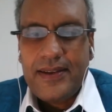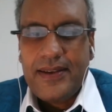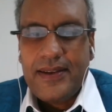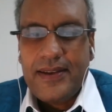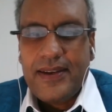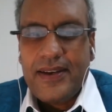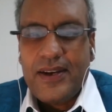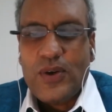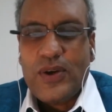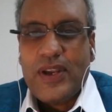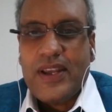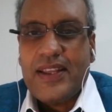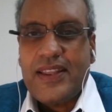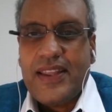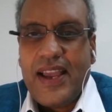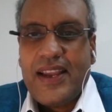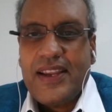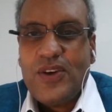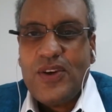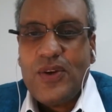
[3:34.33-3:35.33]
Okay,
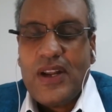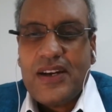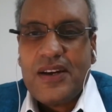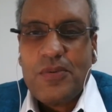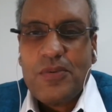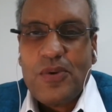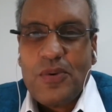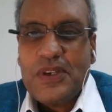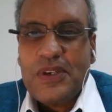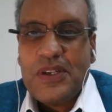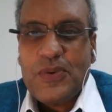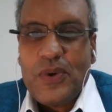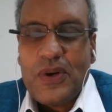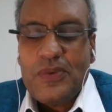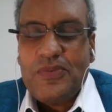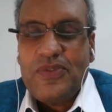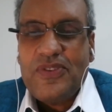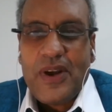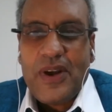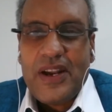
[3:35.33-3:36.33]
thank you, Lanka Property Web,
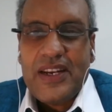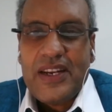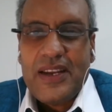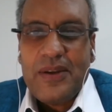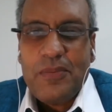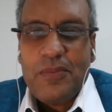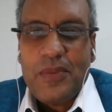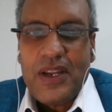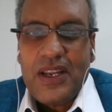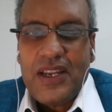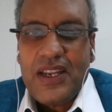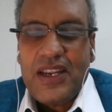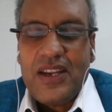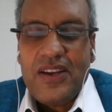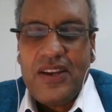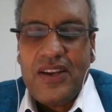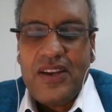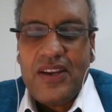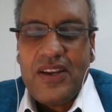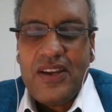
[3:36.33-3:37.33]
for inviting
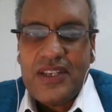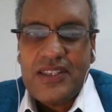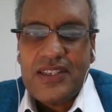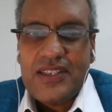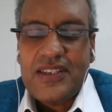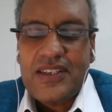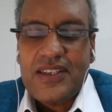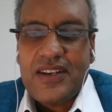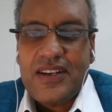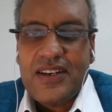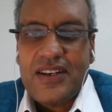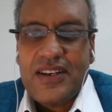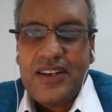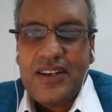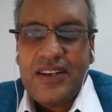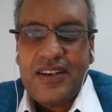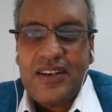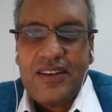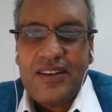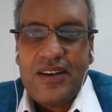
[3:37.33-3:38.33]
me for this
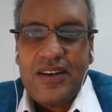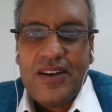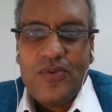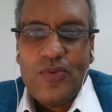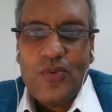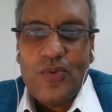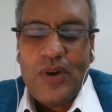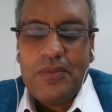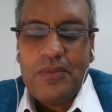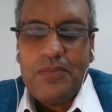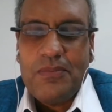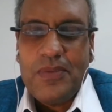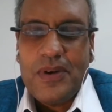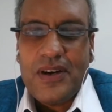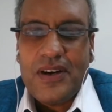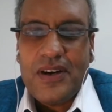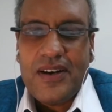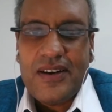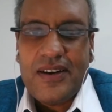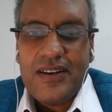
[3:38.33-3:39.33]
web
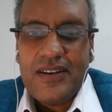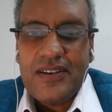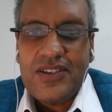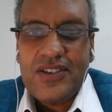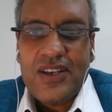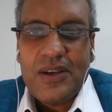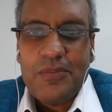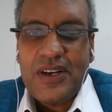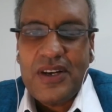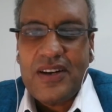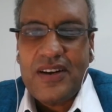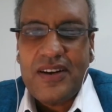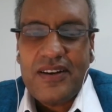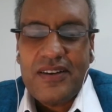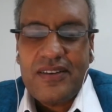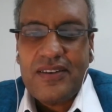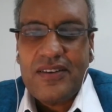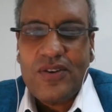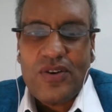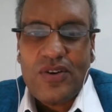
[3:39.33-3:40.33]
seminar
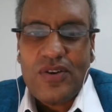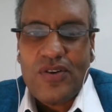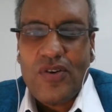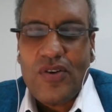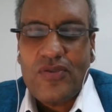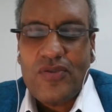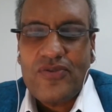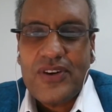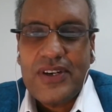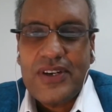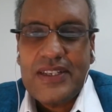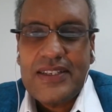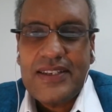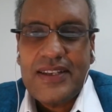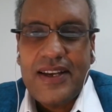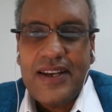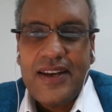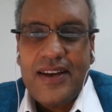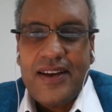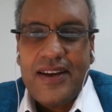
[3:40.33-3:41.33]
or conference.
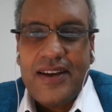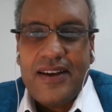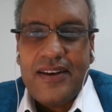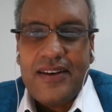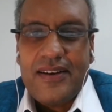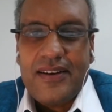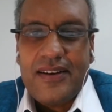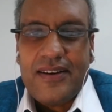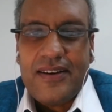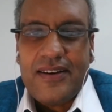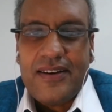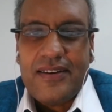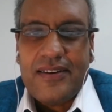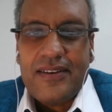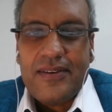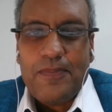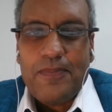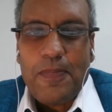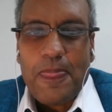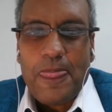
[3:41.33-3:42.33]

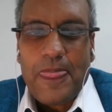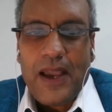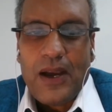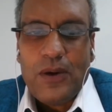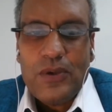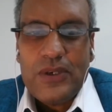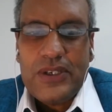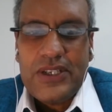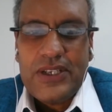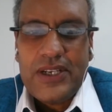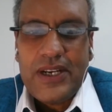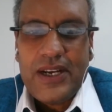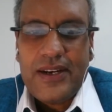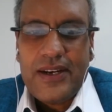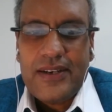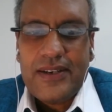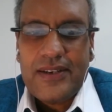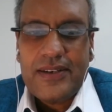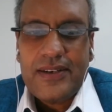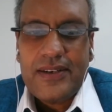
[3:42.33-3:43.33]
I would
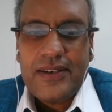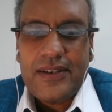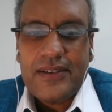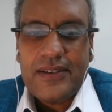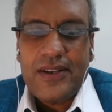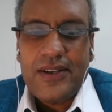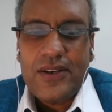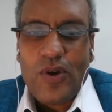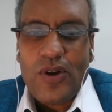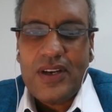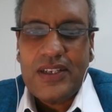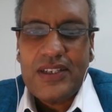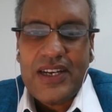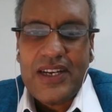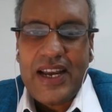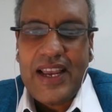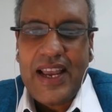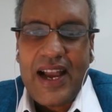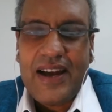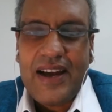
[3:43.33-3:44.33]
share the knowledge
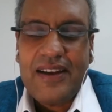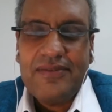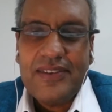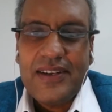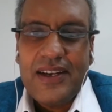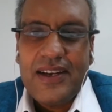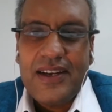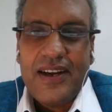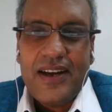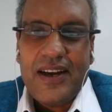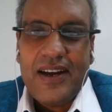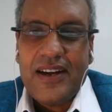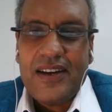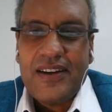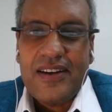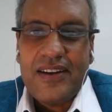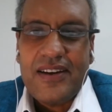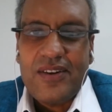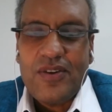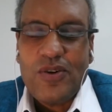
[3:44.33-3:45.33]
I have
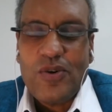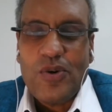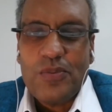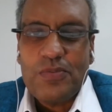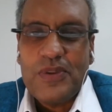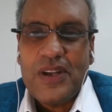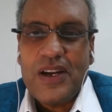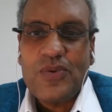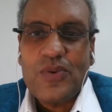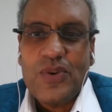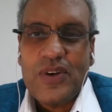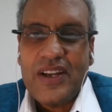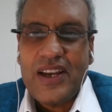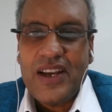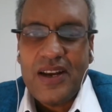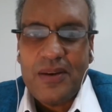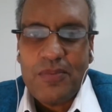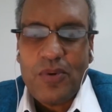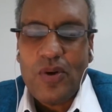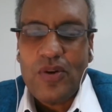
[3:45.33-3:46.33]
and hope that would help
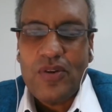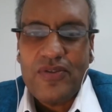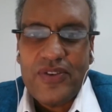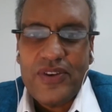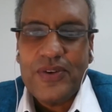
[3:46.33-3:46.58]
all of you.